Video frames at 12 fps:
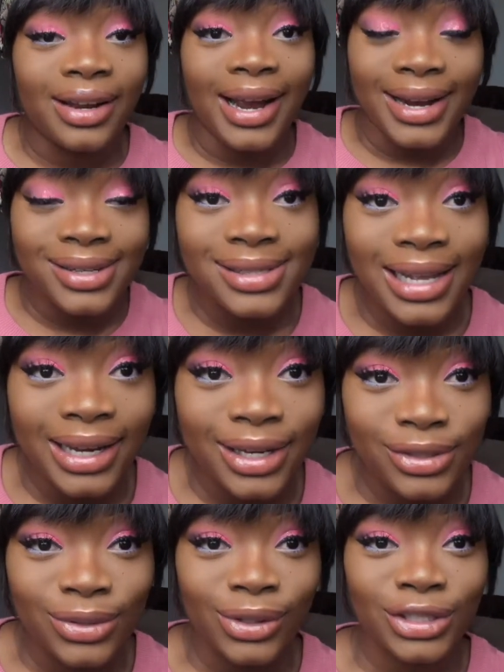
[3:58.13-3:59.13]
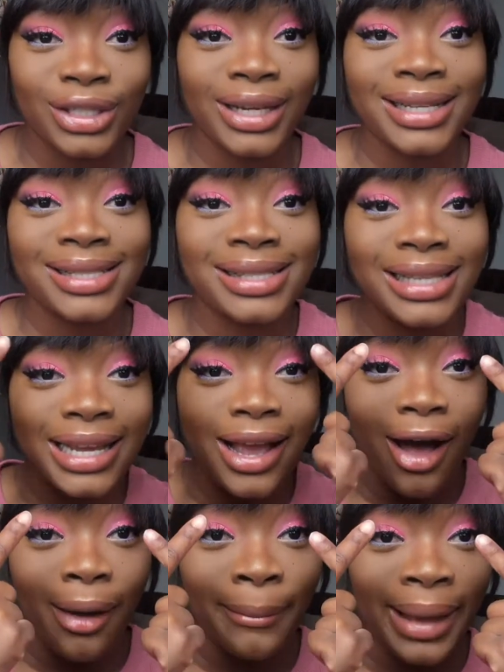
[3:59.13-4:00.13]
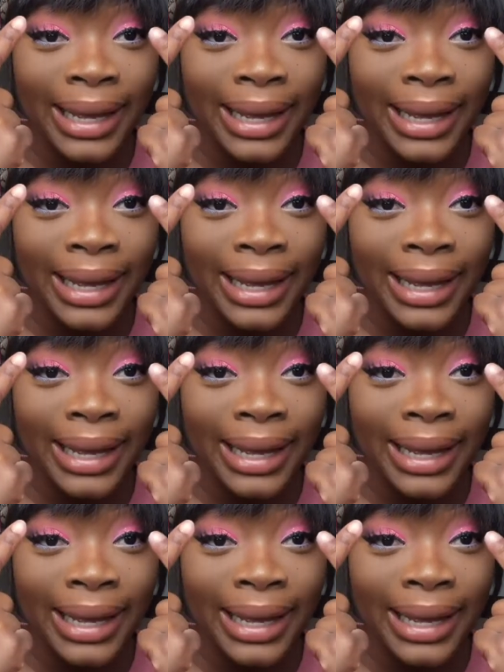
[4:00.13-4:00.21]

a hairstylist, so as you can see on